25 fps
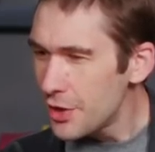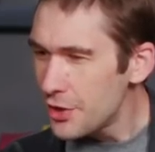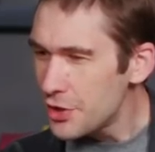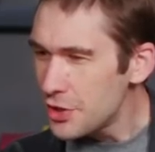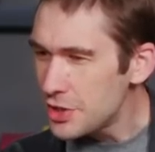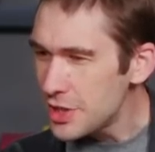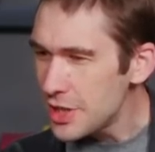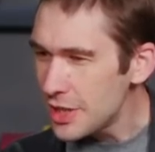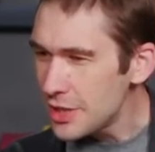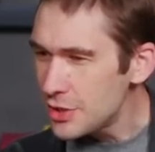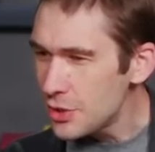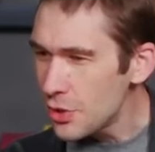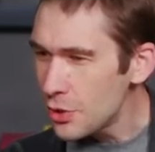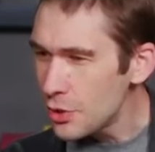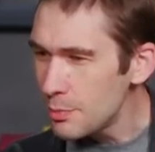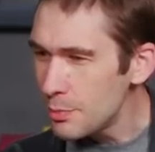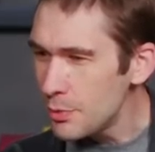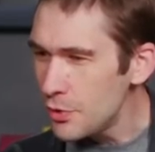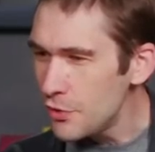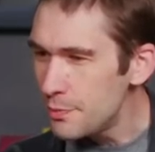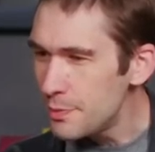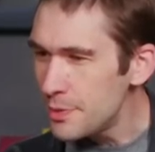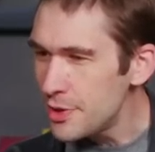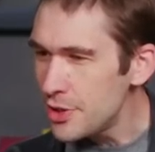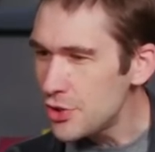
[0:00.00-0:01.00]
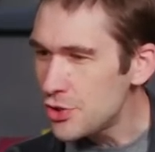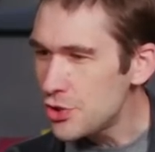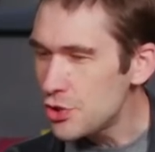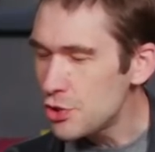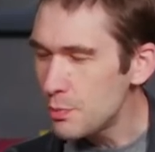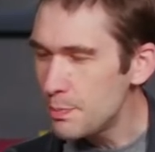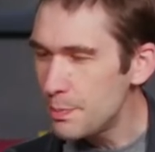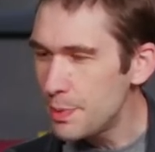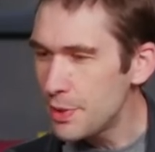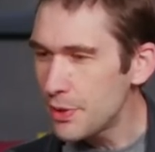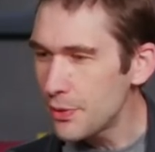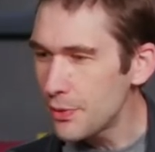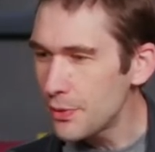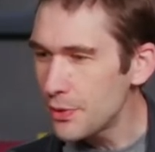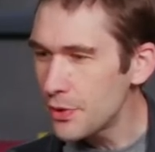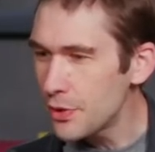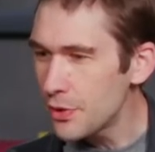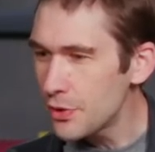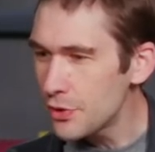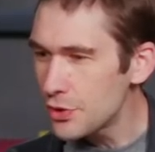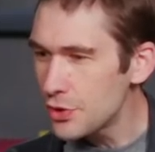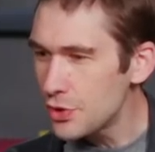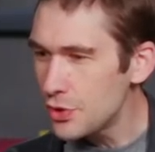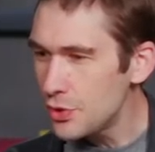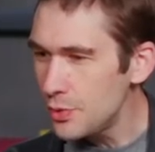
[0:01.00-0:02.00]
The Daytona movement is
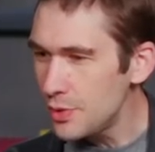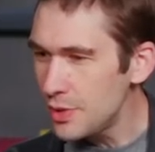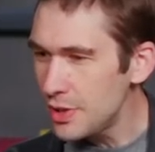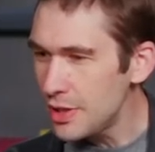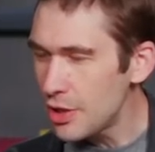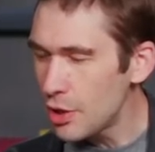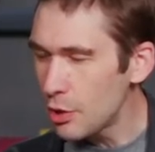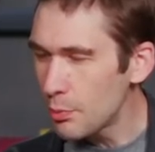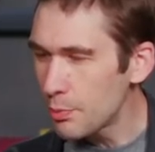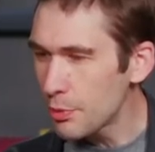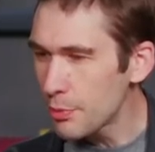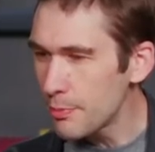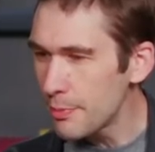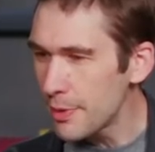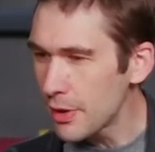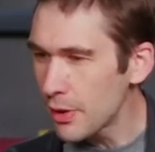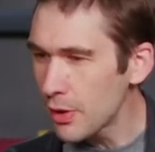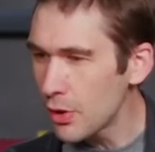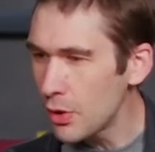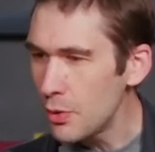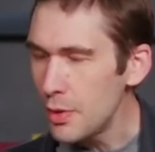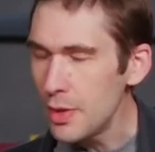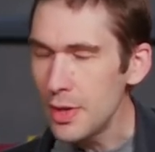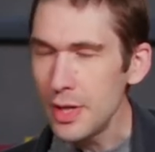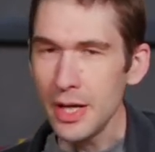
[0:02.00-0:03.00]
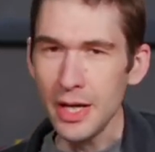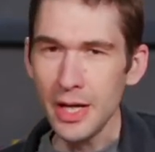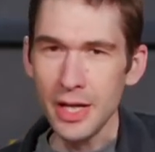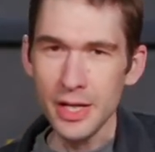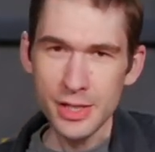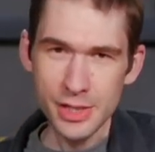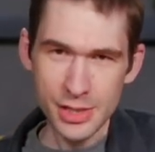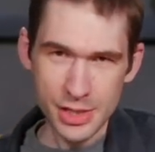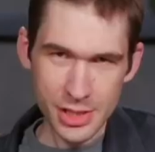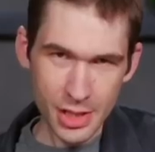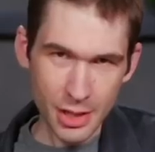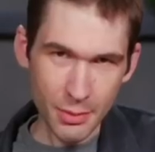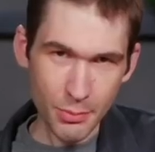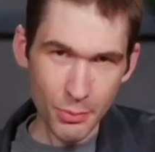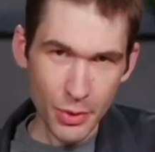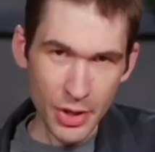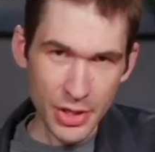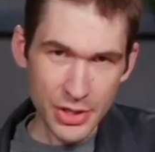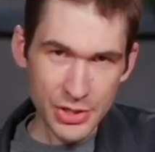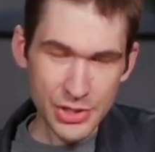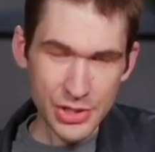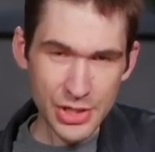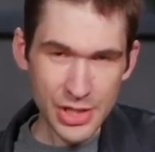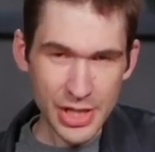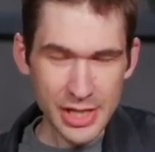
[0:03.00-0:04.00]
superior to the El Primero. In some
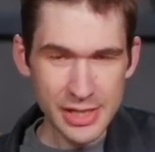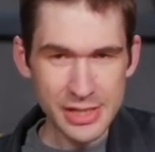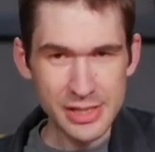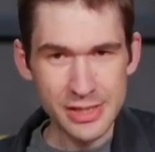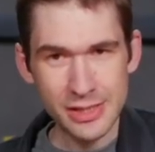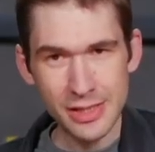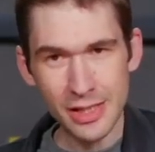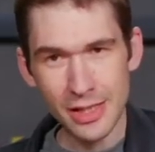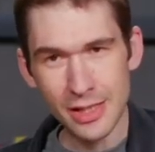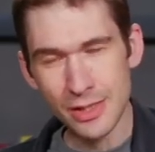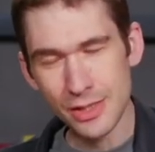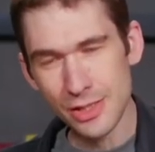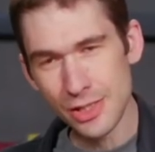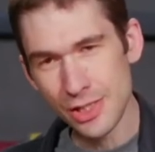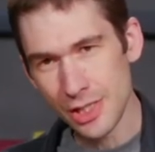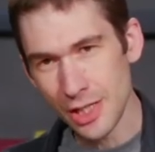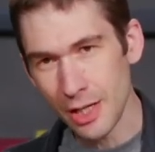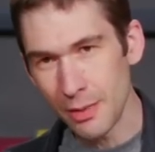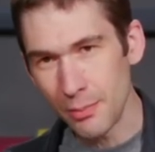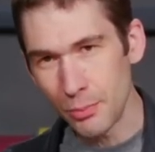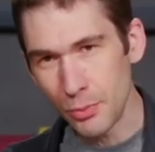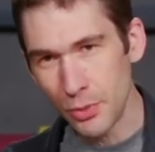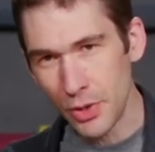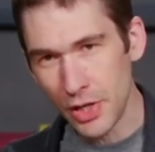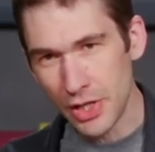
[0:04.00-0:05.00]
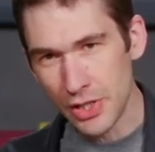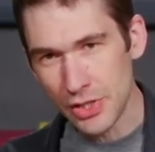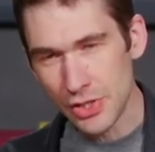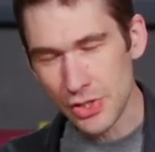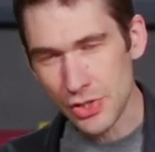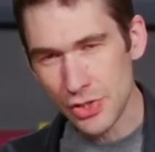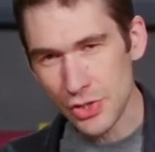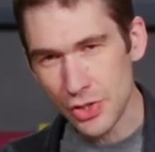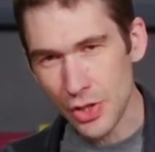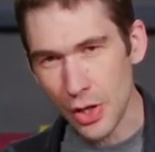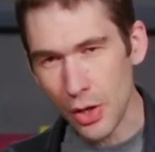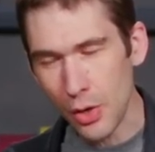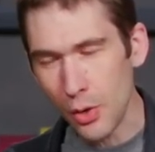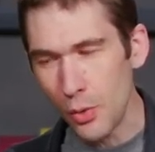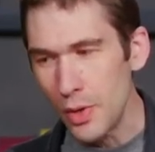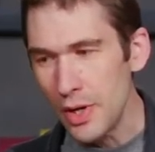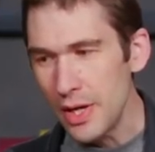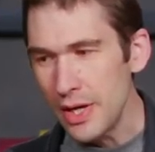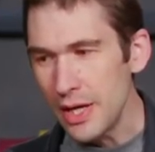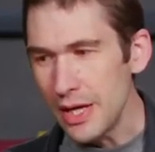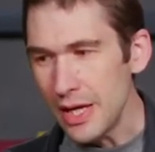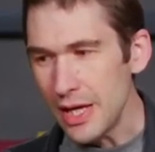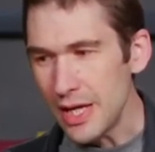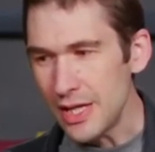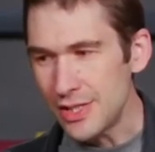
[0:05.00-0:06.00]
ways, yes. In some ways, no.
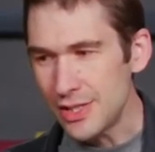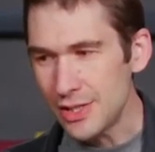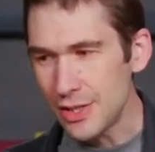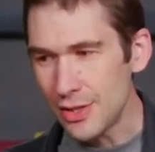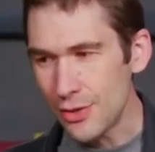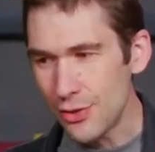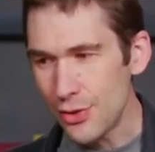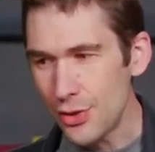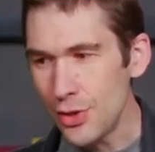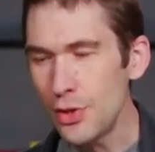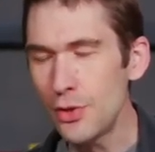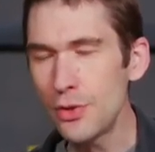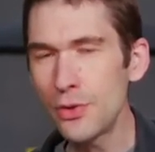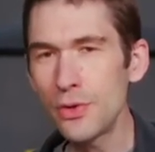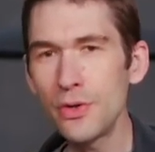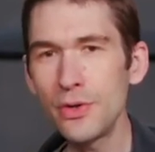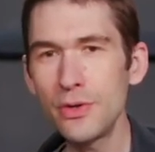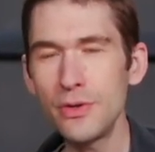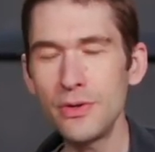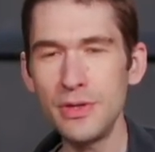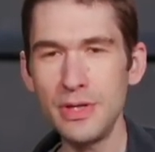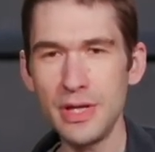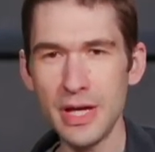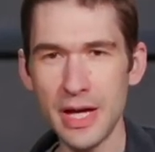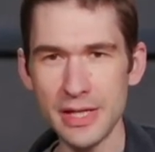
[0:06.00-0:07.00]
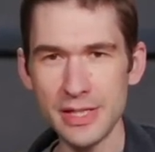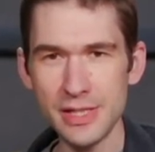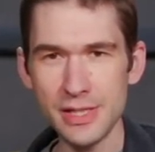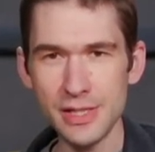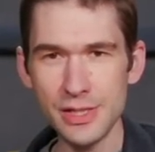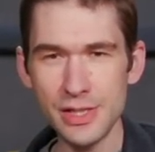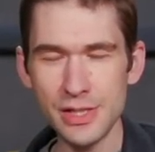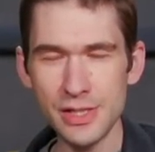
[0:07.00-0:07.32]
Is it thinner? Yes.